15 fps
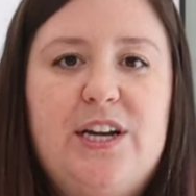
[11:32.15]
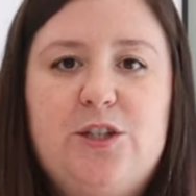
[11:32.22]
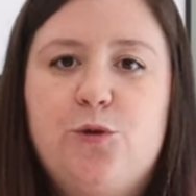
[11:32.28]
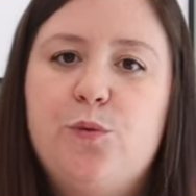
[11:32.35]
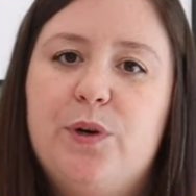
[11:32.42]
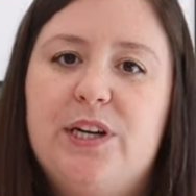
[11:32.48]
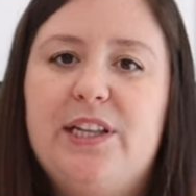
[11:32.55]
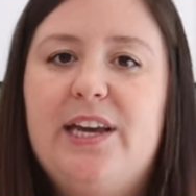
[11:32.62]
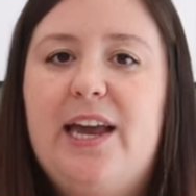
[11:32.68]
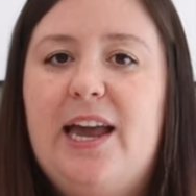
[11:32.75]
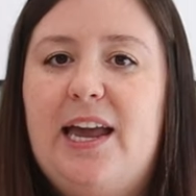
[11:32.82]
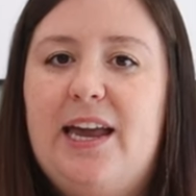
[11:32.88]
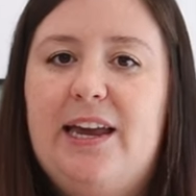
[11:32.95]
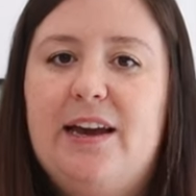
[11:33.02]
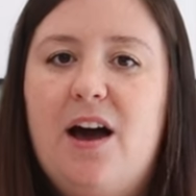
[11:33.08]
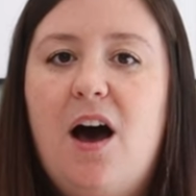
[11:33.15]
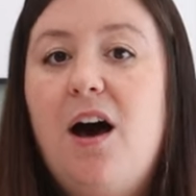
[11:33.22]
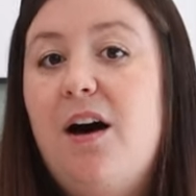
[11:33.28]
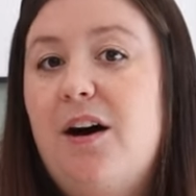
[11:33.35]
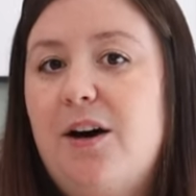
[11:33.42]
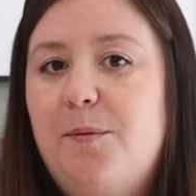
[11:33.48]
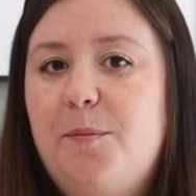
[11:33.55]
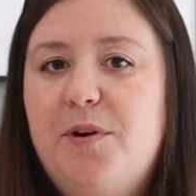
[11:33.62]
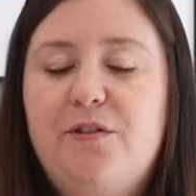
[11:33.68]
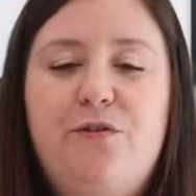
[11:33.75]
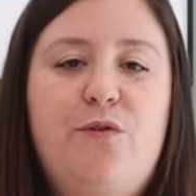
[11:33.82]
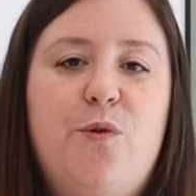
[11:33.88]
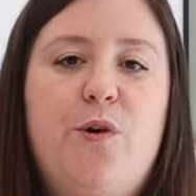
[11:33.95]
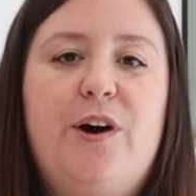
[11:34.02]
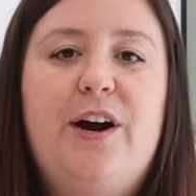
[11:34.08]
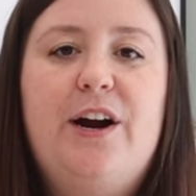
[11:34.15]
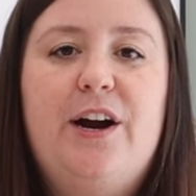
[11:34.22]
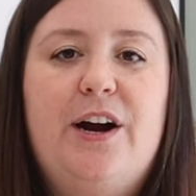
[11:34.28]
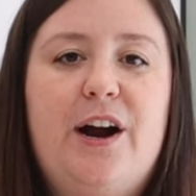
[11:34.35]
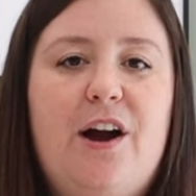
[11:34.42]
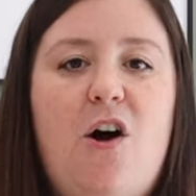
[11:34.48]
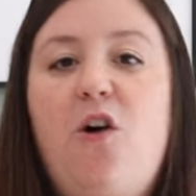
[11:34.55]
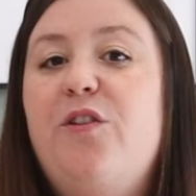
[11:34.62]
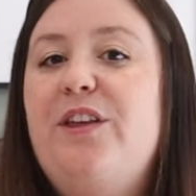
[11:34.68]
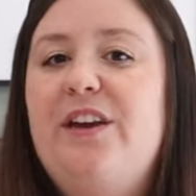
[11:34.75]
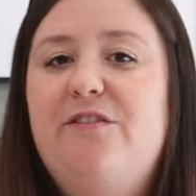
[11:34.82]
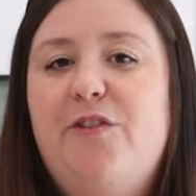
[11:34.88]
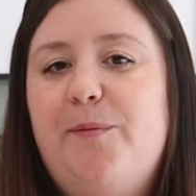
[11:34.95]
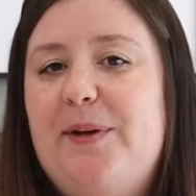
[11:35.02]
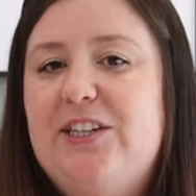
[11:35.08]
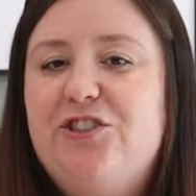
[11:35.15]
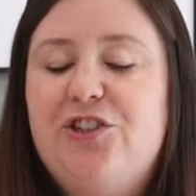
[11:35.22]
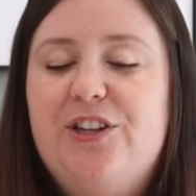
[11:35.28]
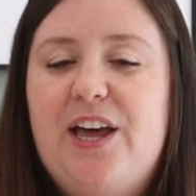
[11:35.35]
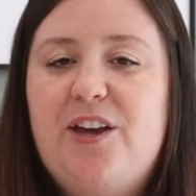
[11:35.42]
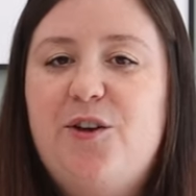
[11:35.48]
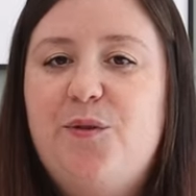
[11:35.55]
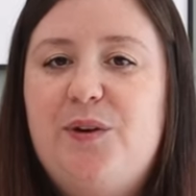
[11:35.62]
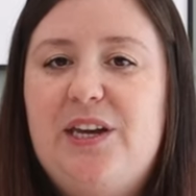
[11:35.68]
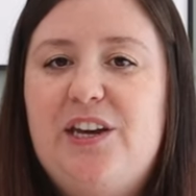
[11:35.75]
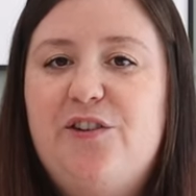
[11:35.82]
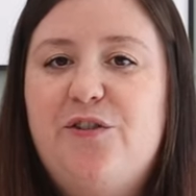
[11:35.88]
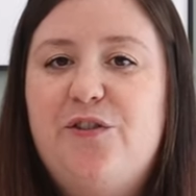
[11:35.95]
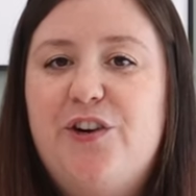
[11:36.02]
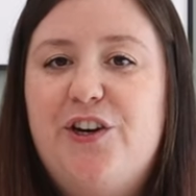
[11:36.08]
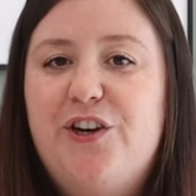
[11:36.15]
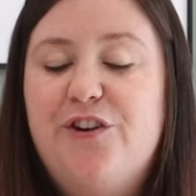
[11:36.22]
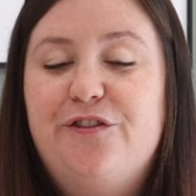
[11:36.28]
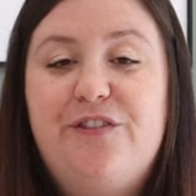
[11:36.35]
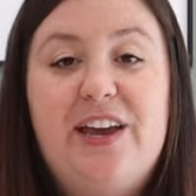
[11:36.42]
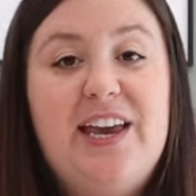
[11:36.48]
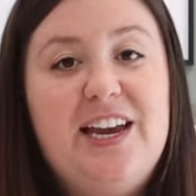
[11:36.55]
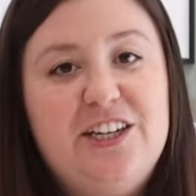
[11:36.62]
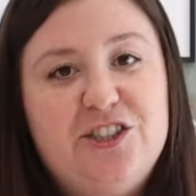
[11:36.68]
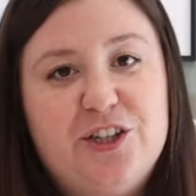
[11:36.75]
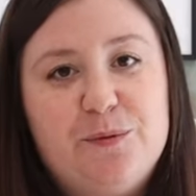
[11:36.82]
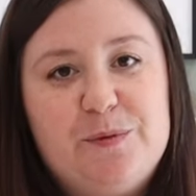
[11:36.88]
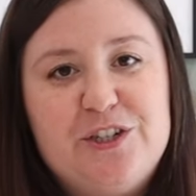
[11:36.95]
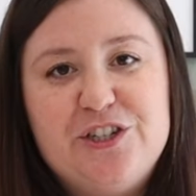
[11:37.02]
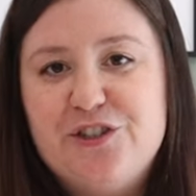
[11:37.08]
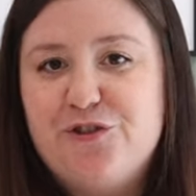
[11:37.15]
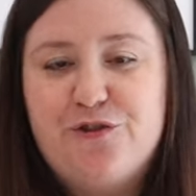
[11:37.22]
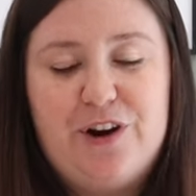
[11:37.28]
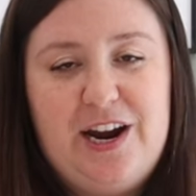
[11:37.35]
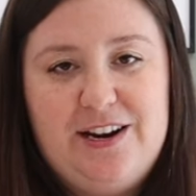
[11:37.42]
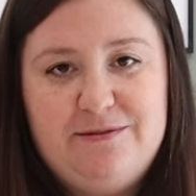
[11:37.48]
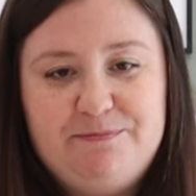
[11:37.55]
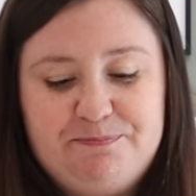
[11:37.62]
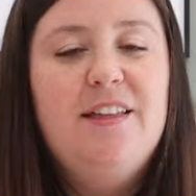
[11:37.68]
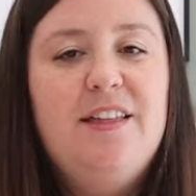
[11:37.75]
It's really a hub for all the information that you need for your vacation, which is great.